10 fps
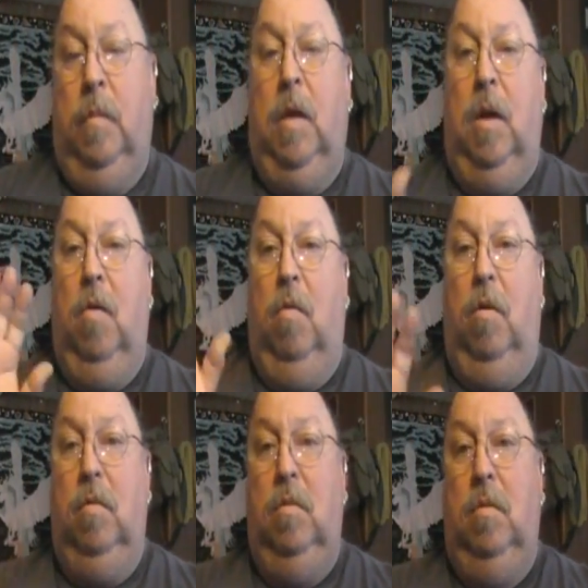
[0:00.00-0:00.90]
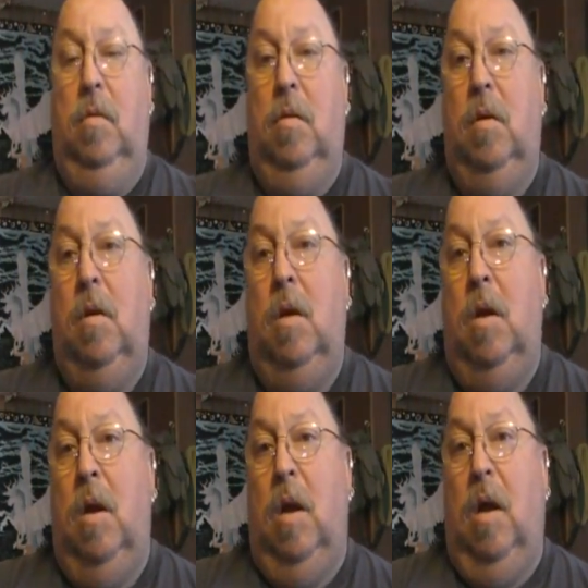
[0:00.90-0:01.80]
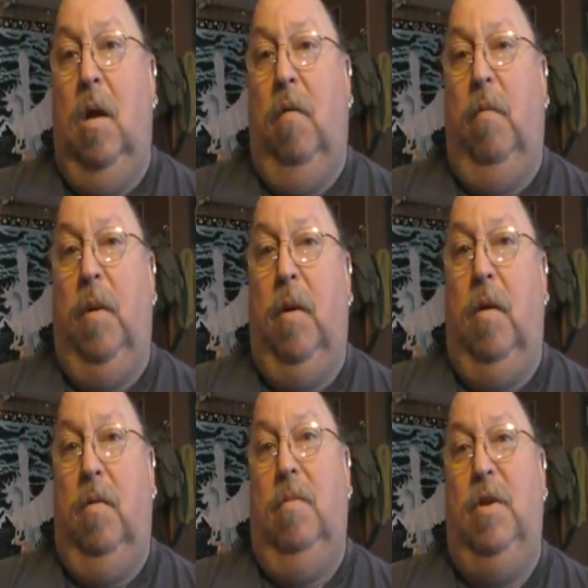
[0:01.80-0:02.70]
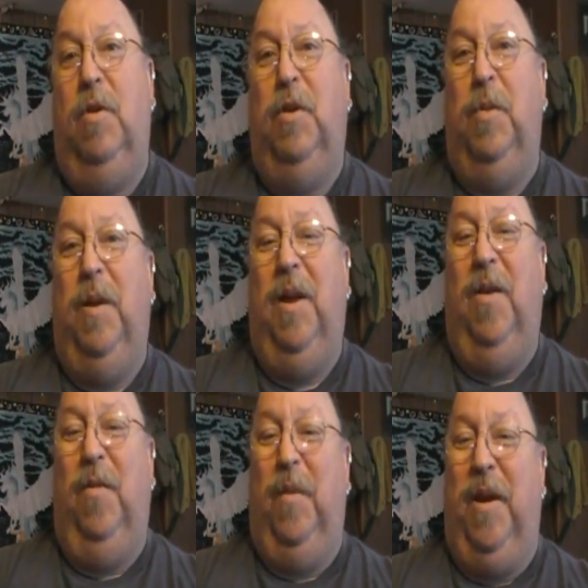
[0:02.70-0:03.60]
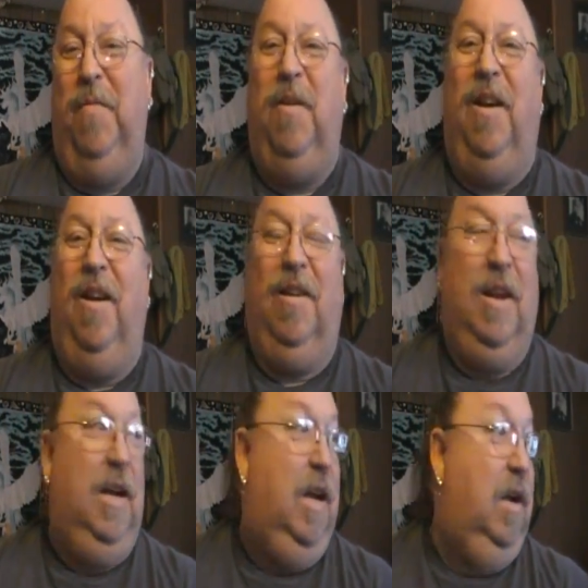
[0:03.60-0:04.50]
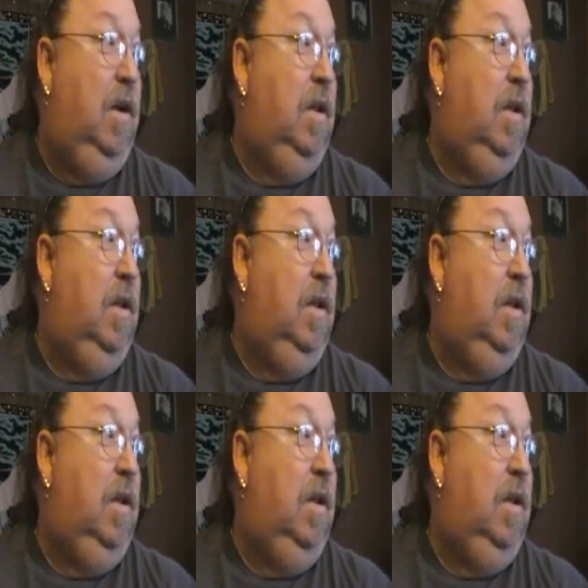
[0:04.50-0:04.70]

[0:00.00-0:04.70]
Hello world. Hello everybody, or YouTube. Hello everybody. I'm trying to lock that down.